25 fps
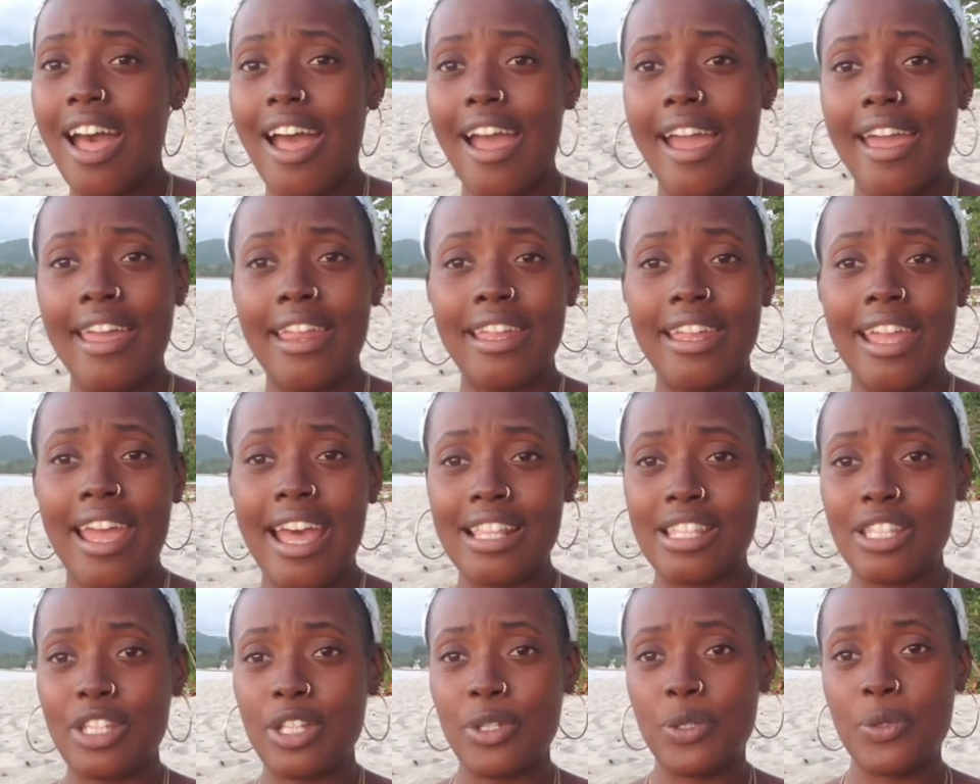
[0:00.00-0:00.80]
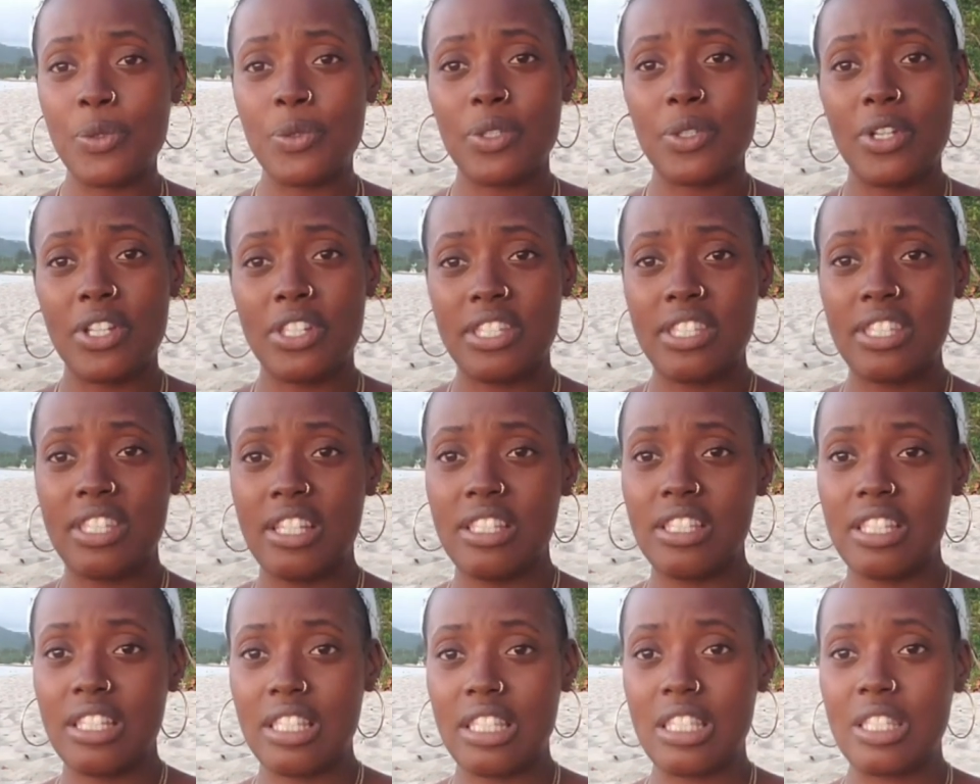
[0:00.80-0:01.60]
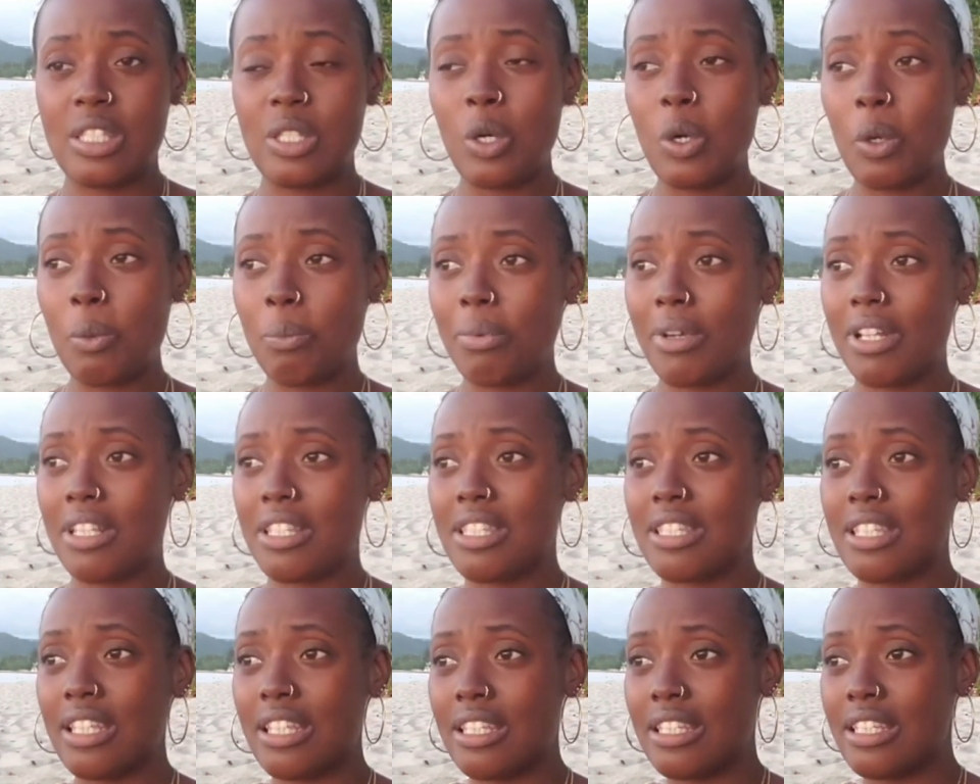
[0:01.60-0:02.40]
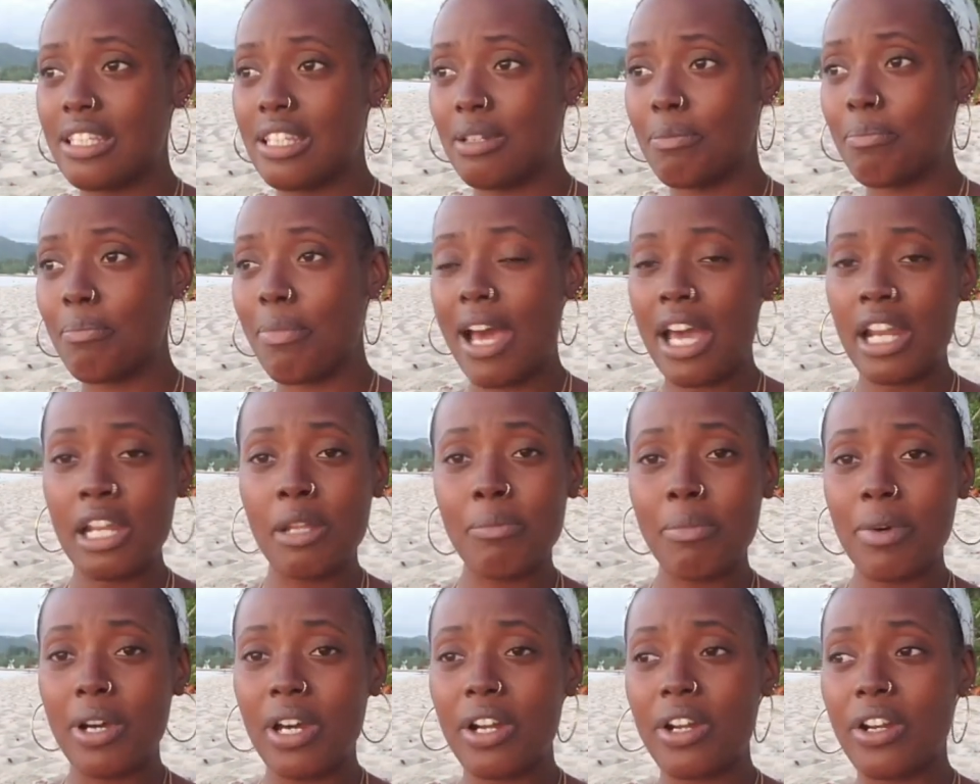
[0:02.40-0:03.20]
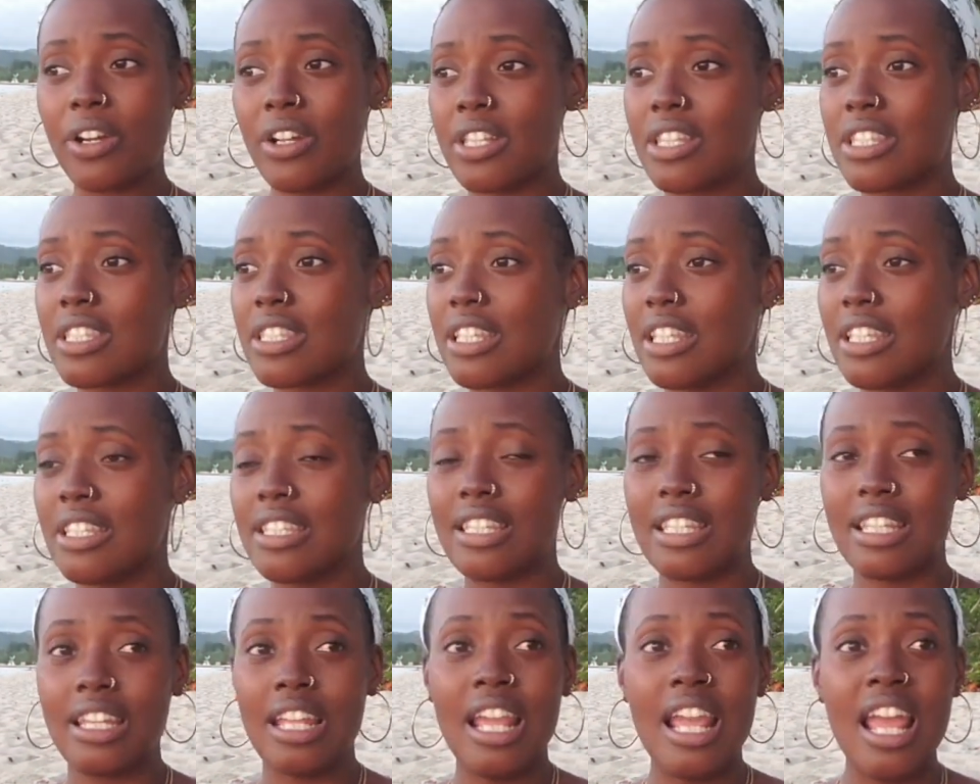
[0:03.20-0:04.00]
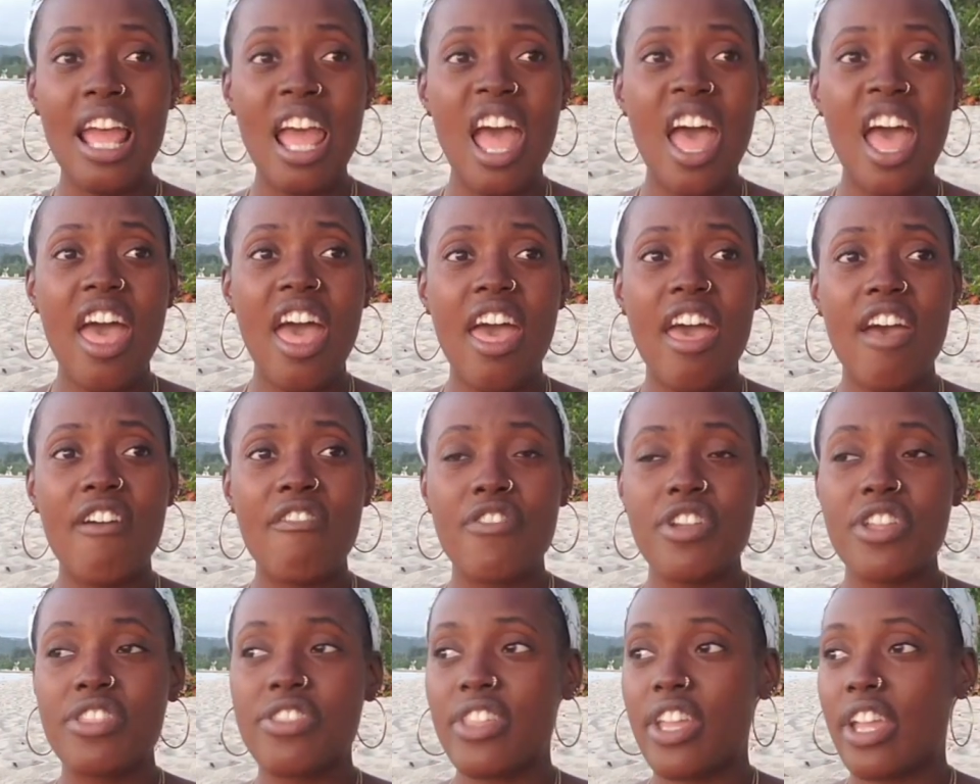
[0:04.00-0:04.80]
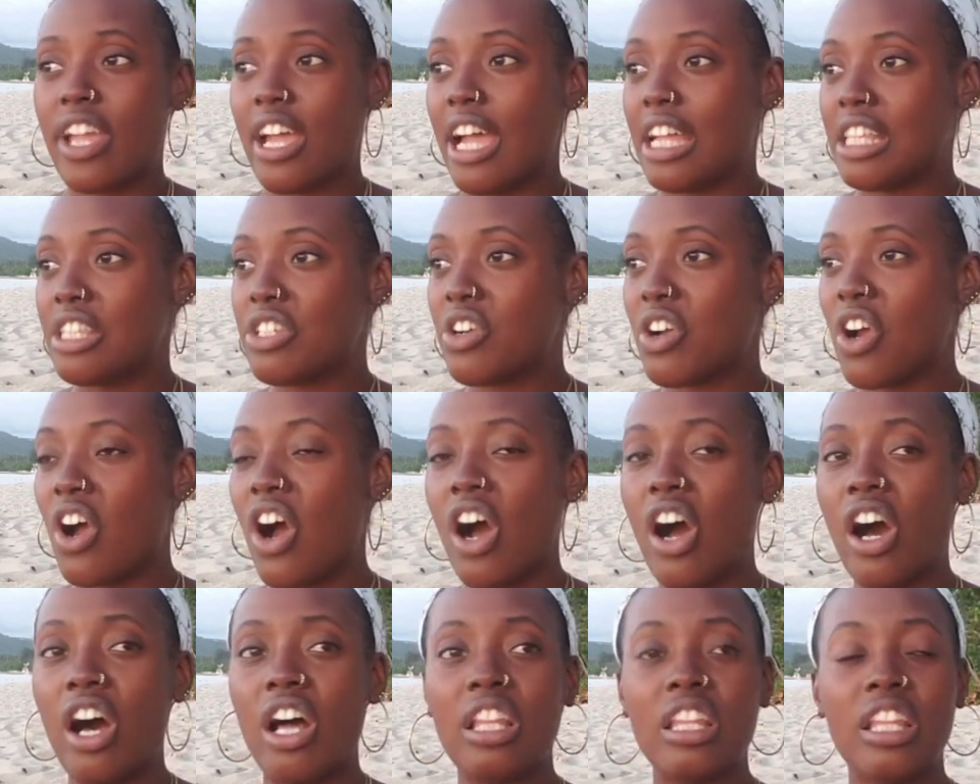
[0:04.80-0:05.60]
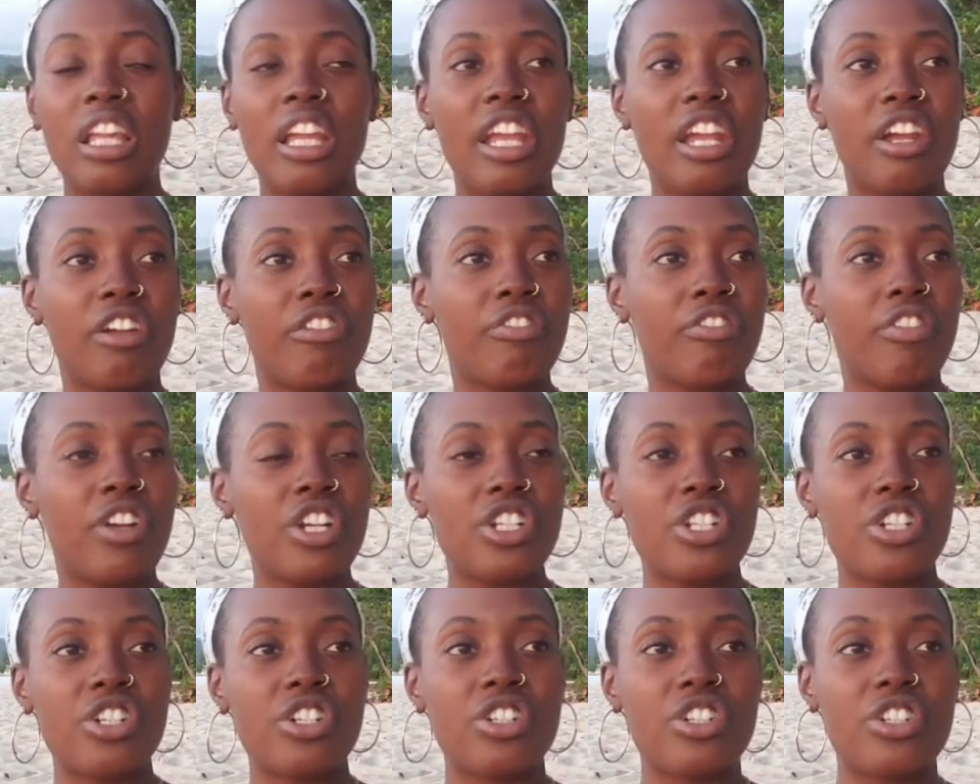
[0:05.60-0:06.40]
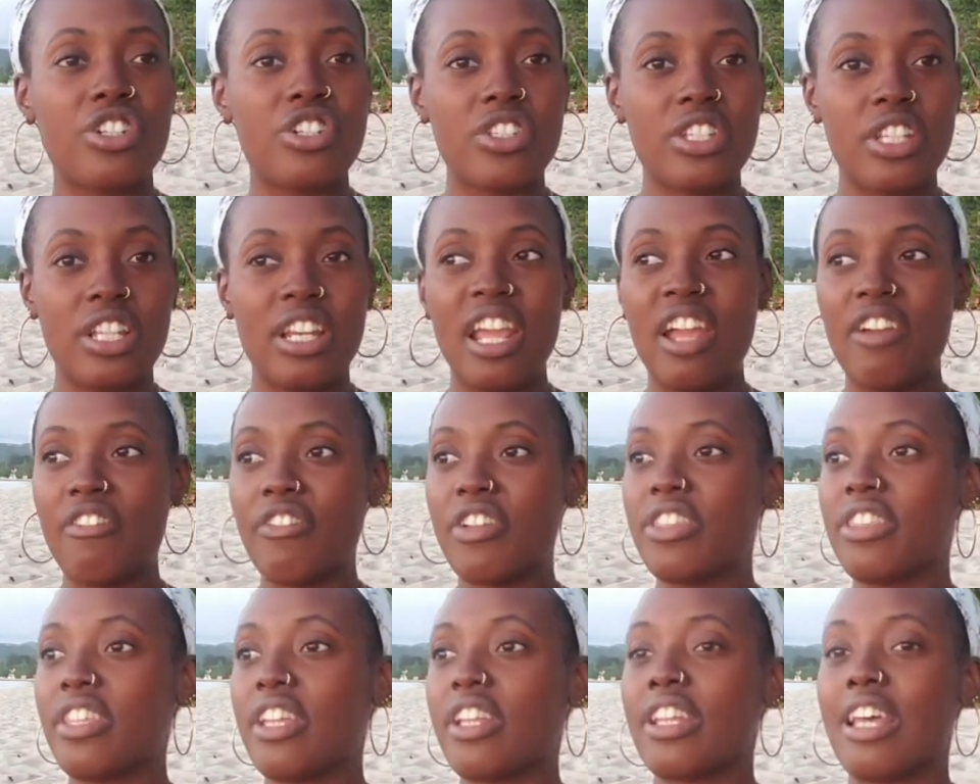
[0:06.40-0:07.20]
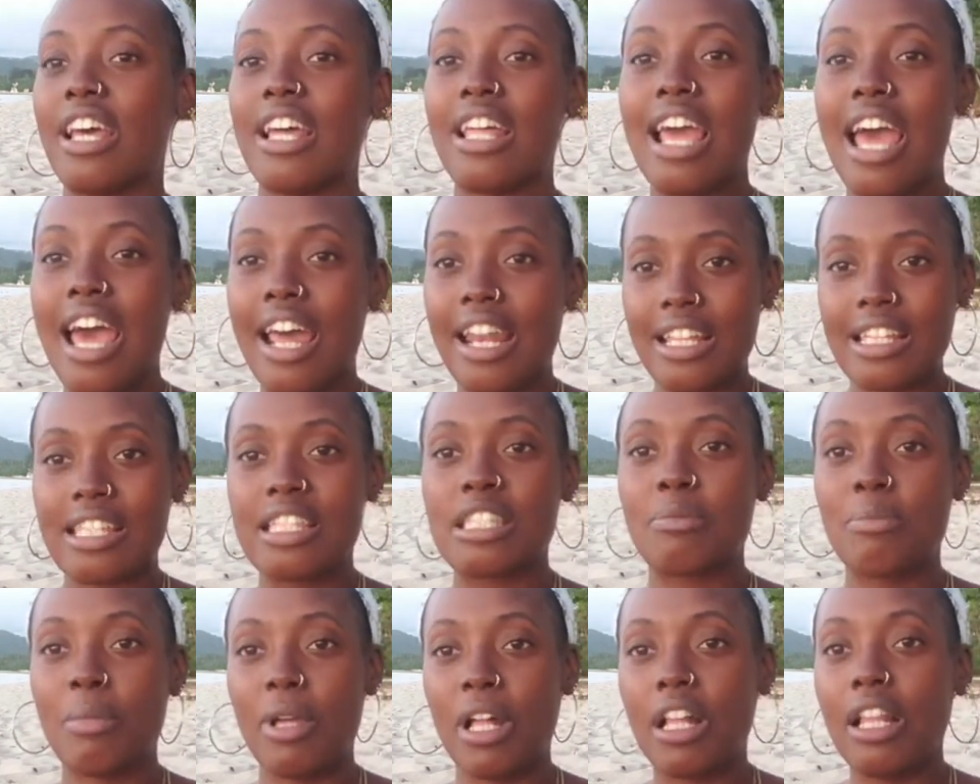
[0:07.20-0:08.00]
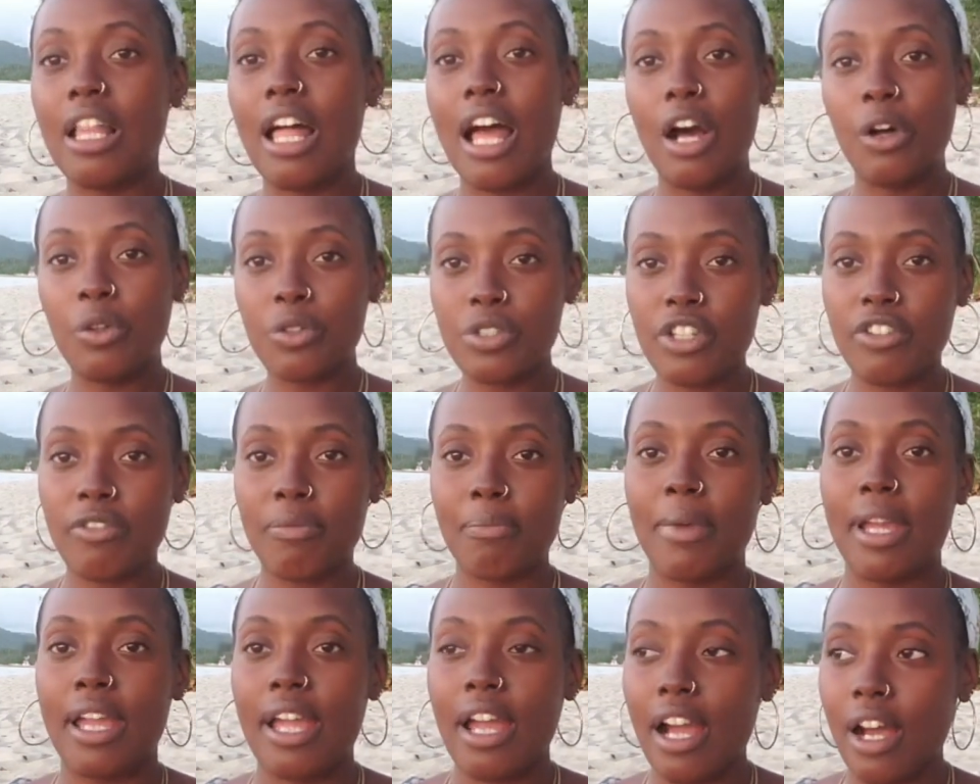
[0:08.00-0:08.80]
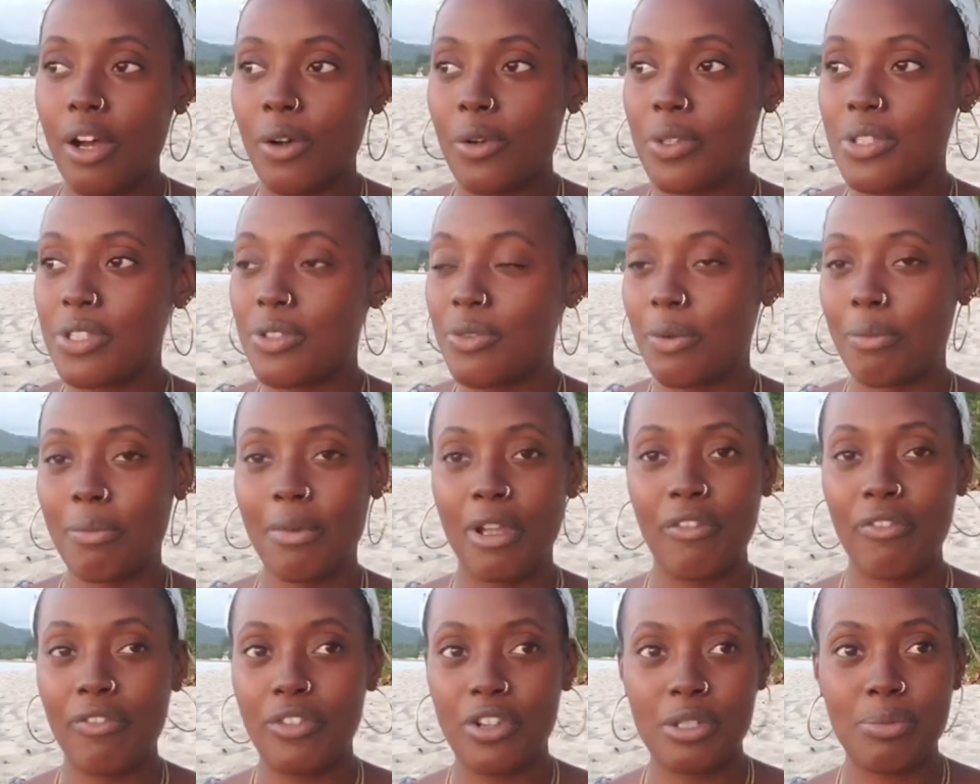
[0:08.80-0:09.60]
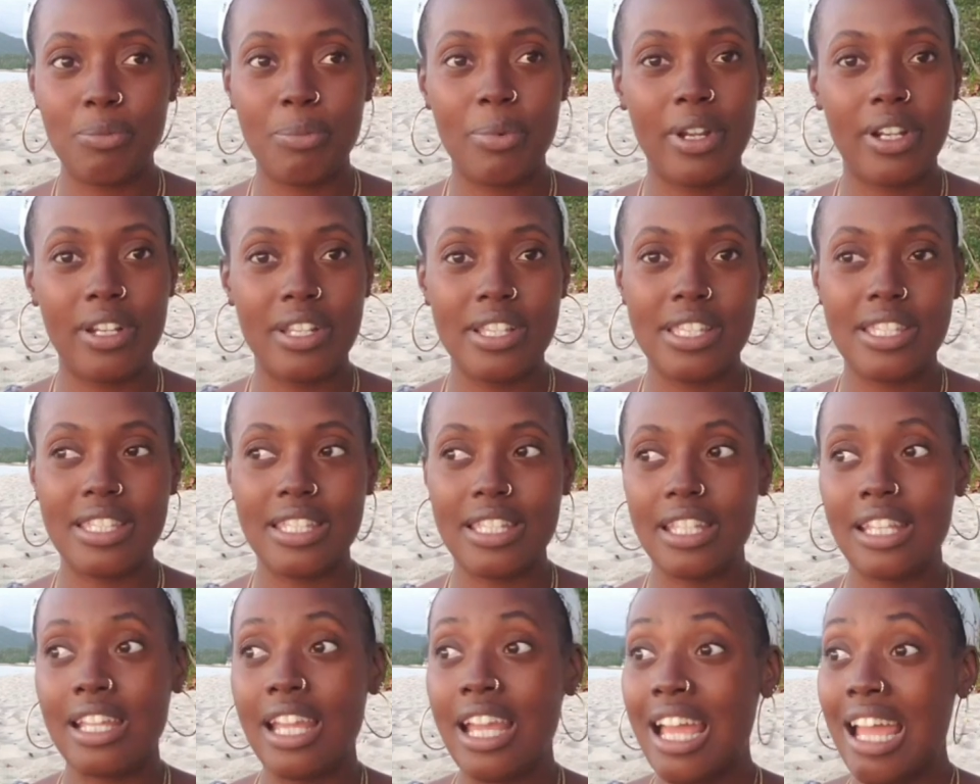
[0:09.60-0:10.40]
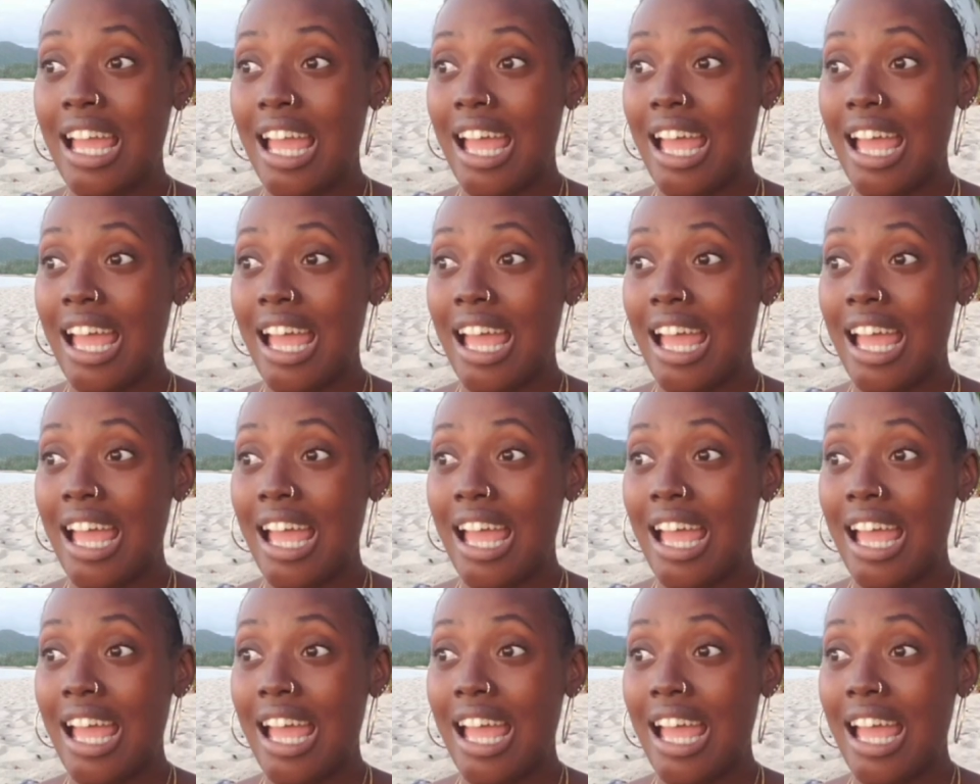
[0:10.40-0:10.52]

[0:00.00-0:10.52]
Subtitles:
I had to use unscented soap, unscented body butter, unscented everything. I took all the air fresheners and everything that had a smell out of my house with my first pregnancy.